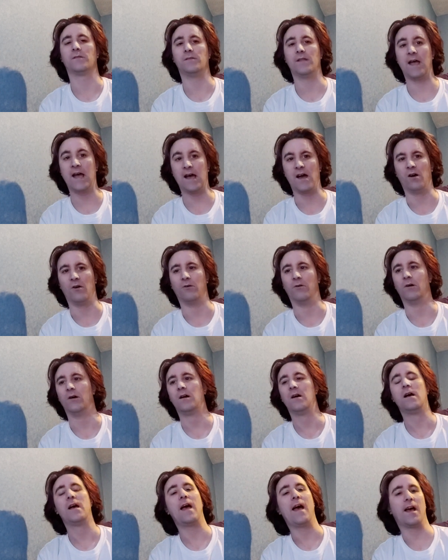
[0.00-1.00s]
Now,
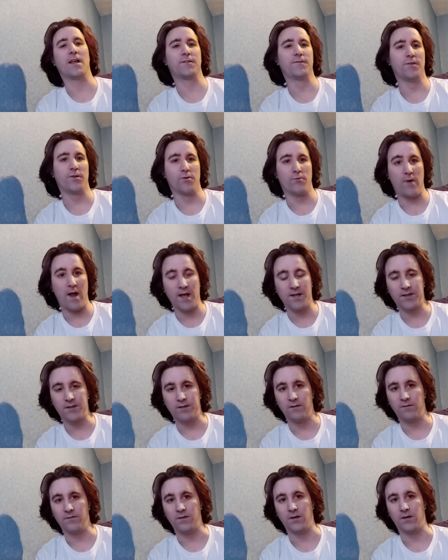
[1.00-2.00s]
as for the
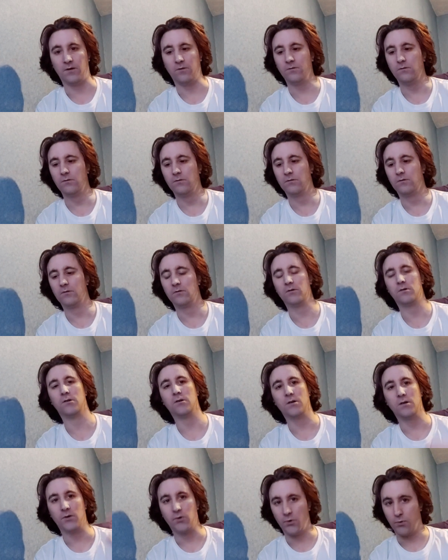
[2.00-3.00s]
rest of you
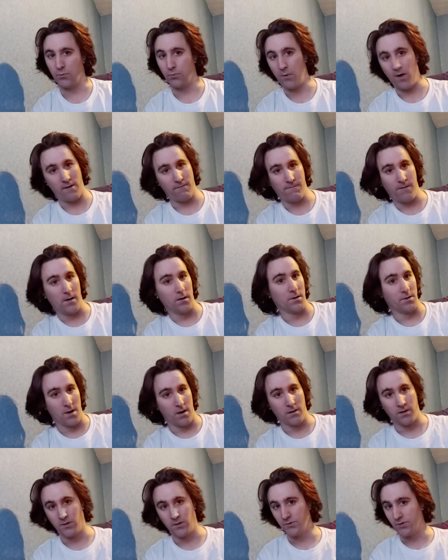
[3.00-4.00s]
who have followed
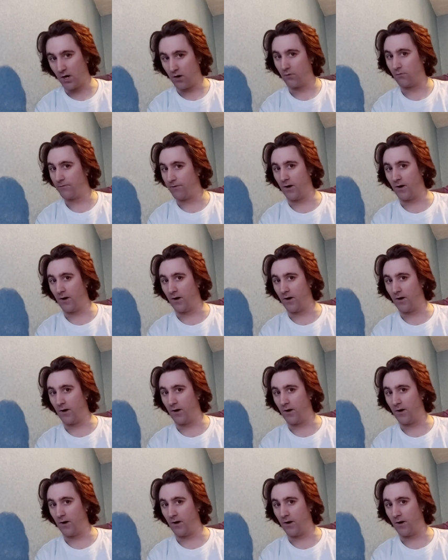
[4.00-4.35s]
on who don't